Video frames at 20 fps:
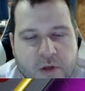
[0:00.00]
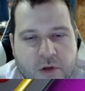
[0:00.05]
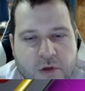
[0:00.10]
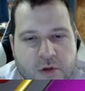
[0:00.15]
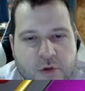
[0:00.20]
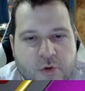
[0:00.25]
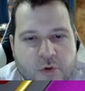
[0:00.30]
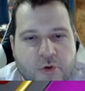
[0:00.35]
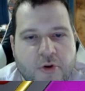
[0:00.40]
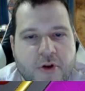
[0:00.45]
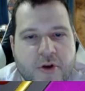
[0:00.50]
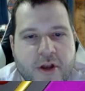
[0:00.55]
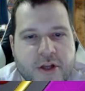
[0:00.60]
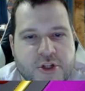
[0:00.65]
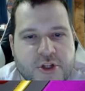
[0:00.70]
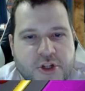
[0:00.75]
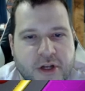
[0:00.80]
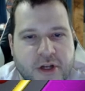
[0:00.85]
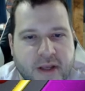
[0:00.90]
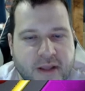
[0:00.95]
You
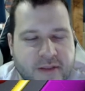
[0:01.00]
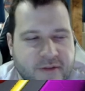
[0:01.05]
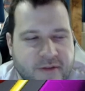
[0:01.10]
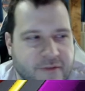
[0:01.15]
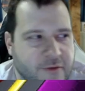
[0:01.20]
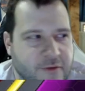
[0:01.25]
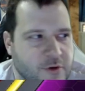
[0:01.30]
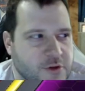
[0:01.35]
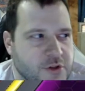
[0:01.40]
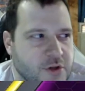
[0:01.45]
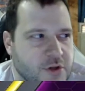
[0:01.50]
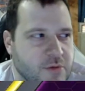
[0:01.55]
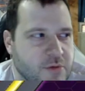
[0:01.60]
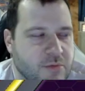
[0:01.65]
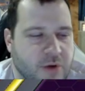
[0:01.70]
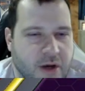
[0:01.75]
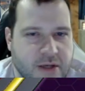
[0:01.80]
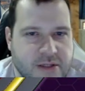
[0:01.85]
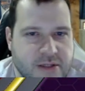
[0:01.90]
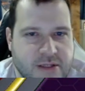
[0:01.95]
Greninja to get the first 2
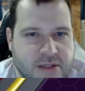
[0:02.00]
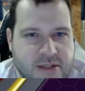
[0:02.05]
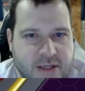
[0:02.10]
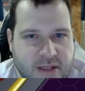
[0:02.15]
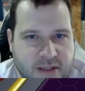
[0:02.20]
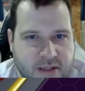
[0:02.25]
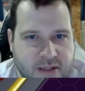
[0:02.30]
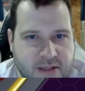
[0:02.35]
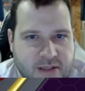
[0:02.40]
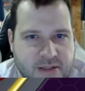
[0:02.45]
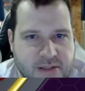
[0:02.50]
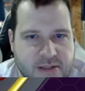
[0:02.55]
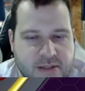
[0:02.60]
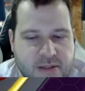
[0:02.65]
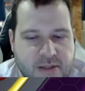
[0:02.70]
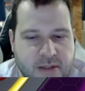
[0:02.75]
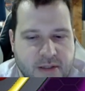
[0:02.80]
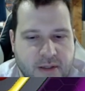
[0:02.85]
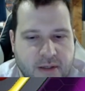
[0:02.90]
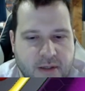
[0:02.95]
prizes like this.
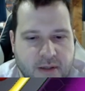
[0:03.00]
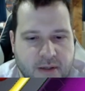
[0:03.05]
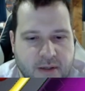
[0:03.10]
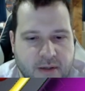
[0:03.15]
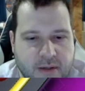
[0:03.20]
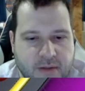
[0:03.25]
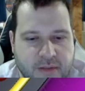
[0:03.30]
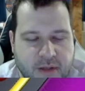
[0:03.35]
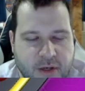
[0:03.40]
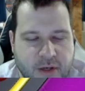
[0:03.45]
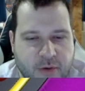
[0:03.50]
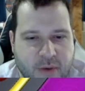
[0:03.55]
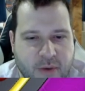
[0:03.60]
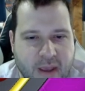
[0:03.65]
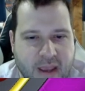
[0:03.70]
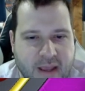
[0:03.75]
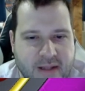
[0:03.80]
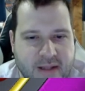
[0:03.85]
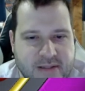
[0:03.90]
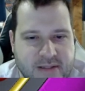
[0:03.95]
Then you
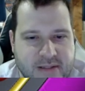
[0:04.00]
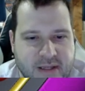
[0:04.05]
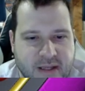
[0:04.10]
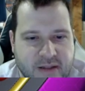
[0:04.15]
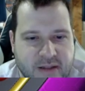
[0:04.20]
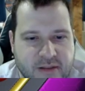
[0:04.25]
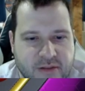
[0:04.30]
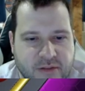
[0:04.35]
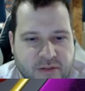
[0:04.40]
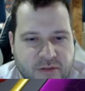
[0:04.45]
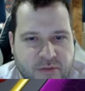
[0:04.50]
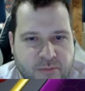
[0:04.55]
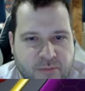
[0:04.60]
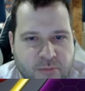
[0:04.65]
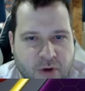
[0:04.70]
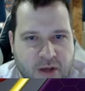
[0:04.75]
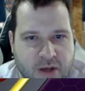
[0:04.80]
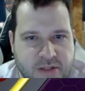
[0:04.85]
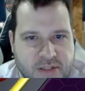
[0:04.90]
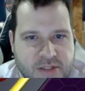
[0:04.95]
hands to get
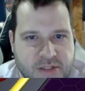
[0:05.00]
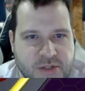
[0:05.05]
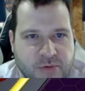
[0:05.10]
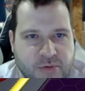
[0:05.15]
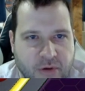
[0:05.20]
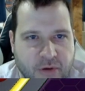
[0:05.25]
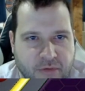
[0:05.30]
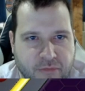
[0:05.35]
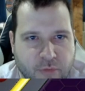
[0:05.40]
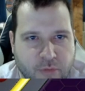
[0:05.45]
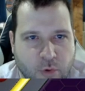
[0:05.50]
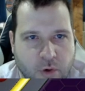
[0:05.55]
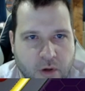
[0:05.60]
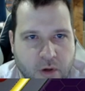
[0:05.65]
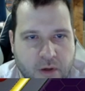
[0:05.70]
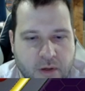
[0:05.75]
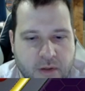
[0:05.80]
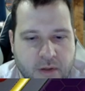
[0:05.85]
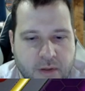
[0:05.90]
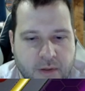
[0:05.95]
prizes 3 and 4.
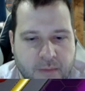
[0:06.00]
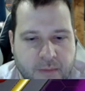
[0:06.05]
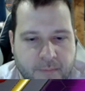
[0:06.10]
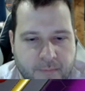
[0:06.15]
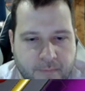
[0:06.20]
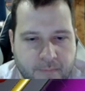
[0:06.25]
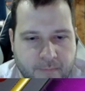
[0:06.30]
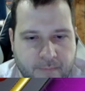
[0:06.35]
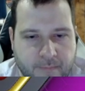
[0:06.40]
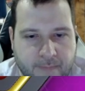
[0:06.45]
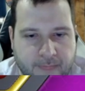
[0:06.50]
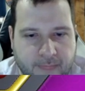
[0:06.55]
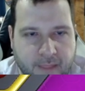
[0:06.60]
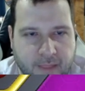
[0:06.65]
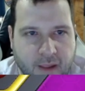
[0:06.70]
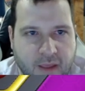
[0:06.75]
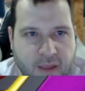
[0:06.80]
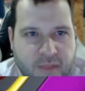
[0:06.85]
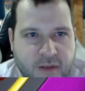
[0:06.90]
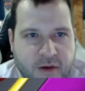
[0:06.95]

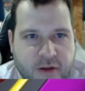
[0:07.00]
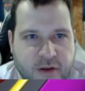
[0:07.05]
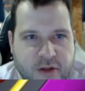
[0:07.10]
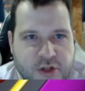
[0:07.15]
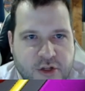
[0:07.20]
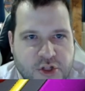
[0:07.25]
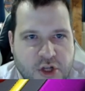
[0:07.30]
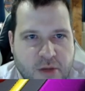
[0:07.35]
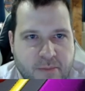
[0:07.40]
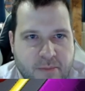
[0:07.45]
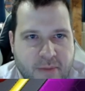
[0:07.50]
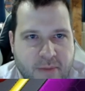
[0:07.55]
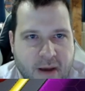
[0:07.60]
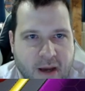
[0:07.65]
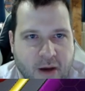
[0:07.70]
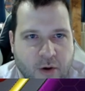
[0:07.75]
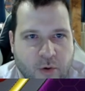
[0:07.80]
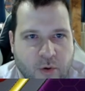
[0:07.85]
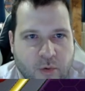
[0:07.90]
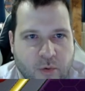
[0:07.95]
And then you can
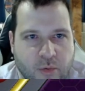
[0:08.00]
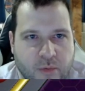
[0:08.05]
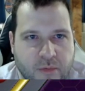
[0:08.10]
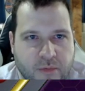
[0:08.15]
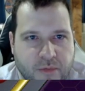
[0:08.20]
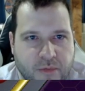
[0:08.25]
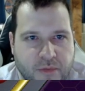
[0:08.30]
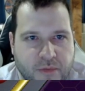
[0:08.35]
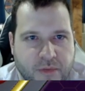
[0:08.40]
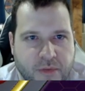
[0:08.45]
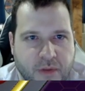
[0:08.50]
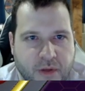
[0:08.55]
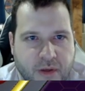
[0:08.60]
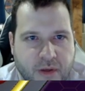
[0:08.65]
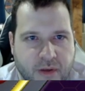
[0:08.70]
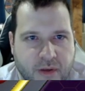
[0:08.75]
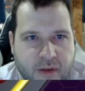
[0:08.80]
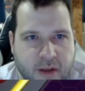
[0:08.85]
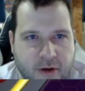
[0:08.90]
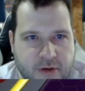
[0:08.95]
Chien-Pao the
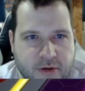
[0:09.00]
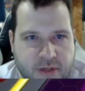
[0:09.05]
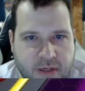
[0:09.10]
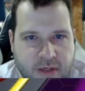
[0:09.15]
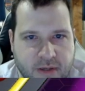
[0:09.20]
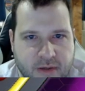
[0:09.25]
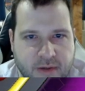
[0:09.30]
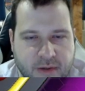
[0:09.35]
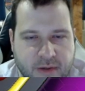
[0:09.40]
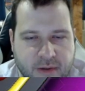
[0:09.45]
Giratina.